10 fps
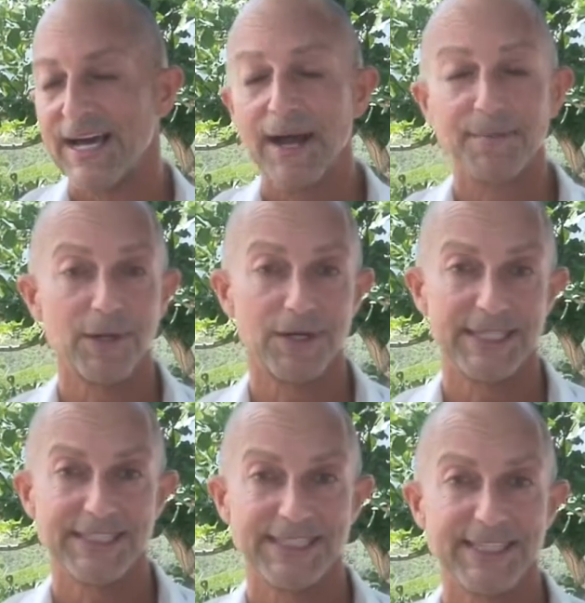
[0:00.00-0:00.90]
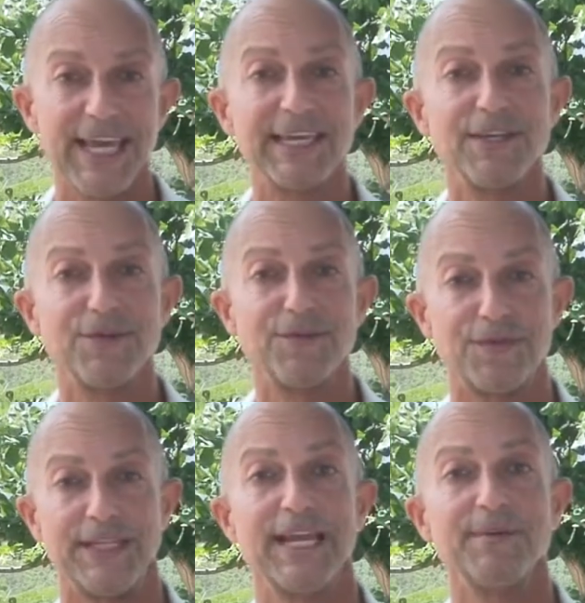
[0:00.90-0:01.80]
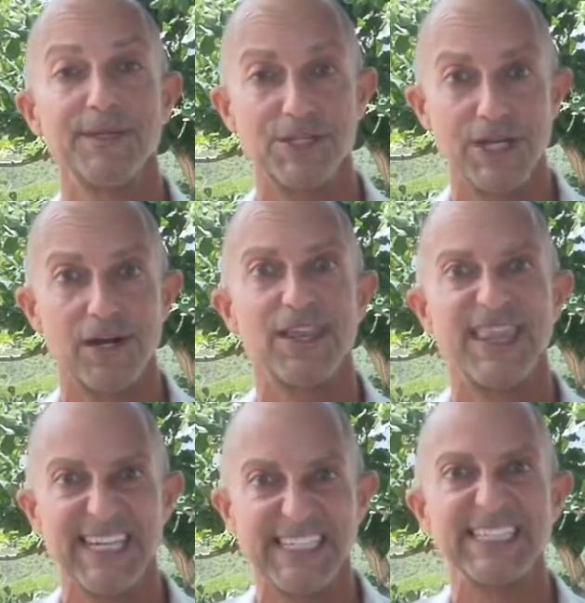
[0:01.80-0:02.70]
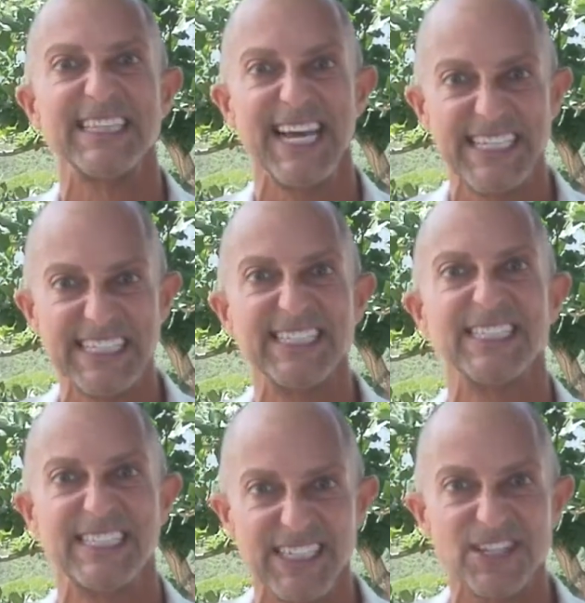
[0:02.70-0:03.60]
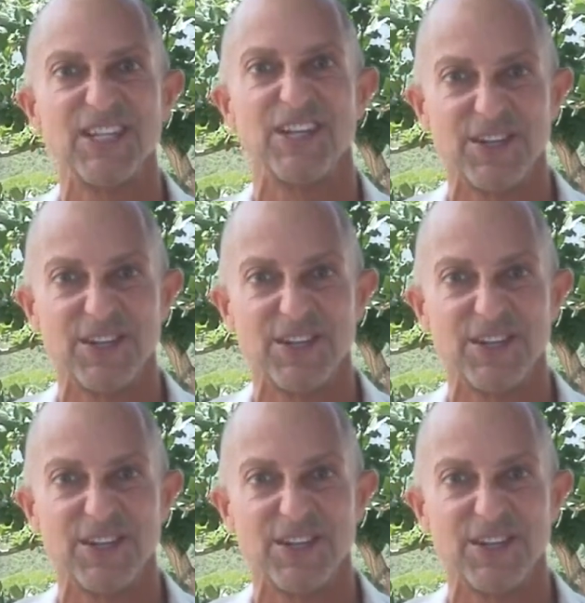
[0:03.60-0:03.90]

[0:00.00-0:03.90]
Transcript: I'm Lawrence, thanking you for letting me share this lesson still